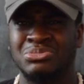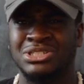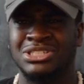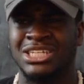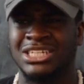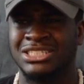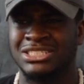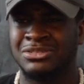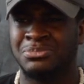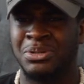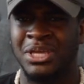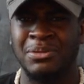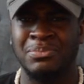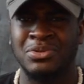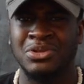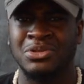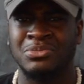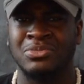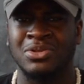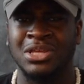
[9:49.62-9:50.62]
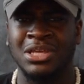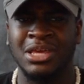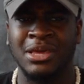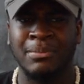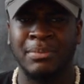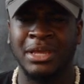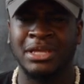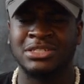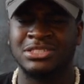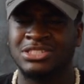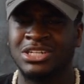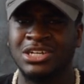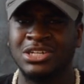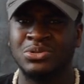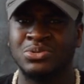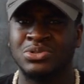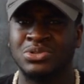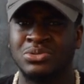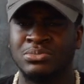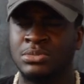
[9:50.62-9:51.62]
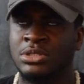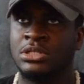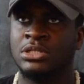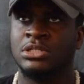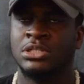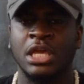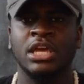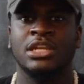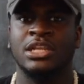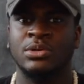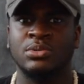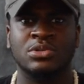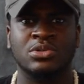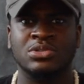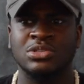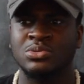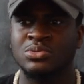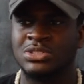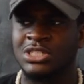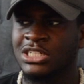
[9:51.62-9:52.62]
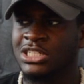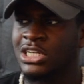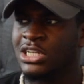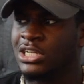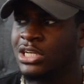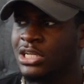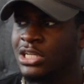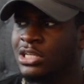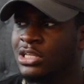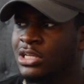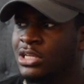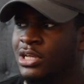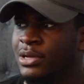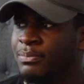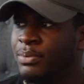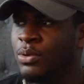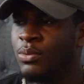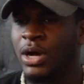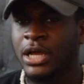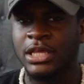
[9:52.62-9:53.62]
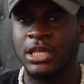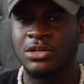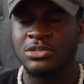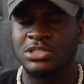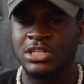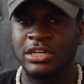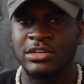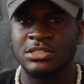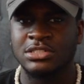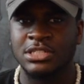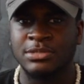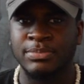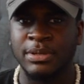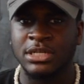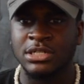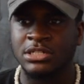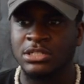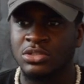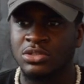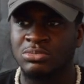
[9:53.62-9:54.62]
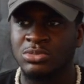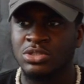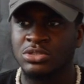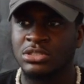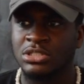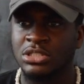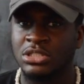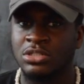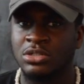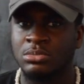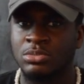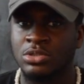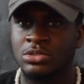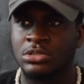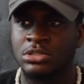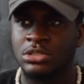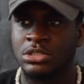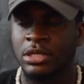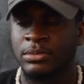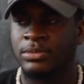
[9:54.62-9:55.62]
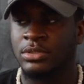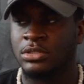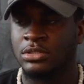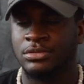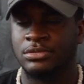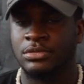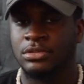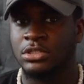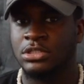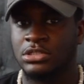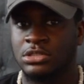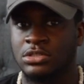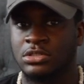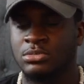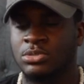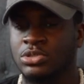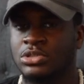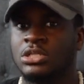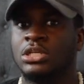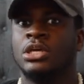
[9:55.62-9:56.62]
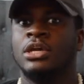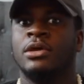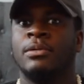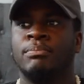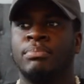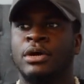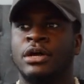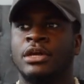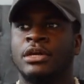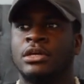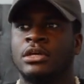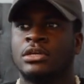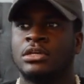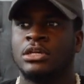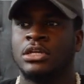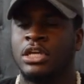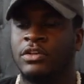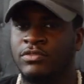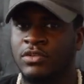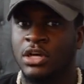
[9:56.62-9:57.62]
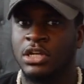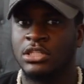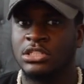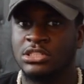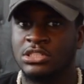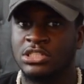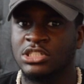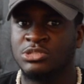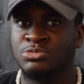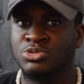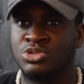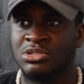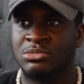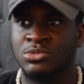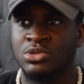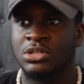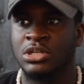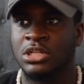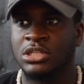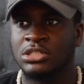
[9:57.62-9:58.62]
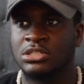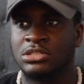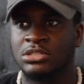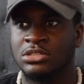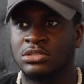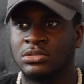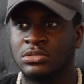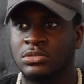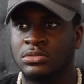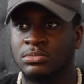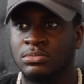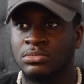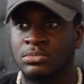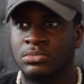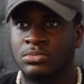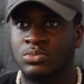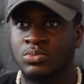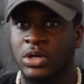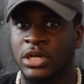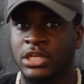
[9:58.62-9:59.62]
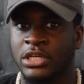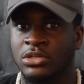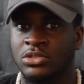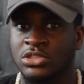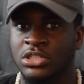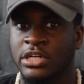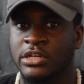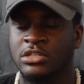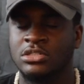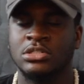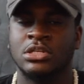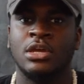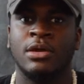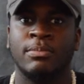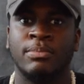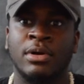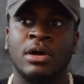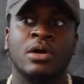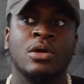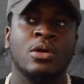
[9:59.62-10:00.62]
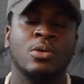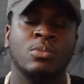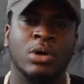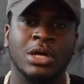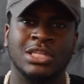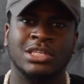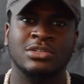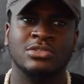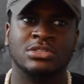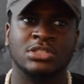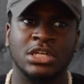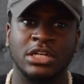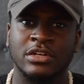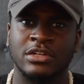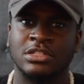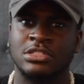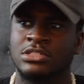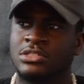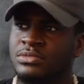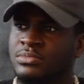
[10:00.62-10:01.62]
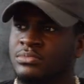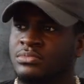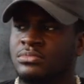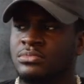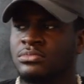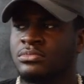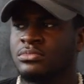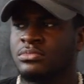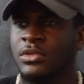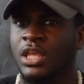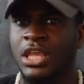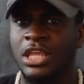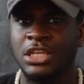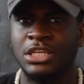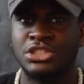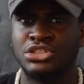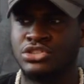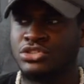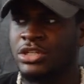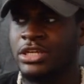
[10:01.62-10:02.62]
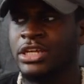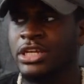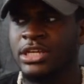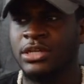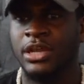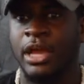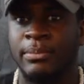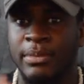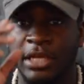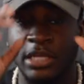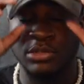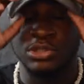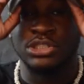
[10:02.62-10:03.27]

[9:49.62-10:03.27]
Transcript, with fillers: me that DaBaby and Megan Thee Stallion were, I mean, yeah, they were the only ones that did good. But Y K Osiris did better than Lil Mosey, and Lil Mosey, I mean, he's Lil Mosey. But even though I listen to his music more than I listen to Y K Osiris. But Y K Osiris, he did straight. He, I mean, he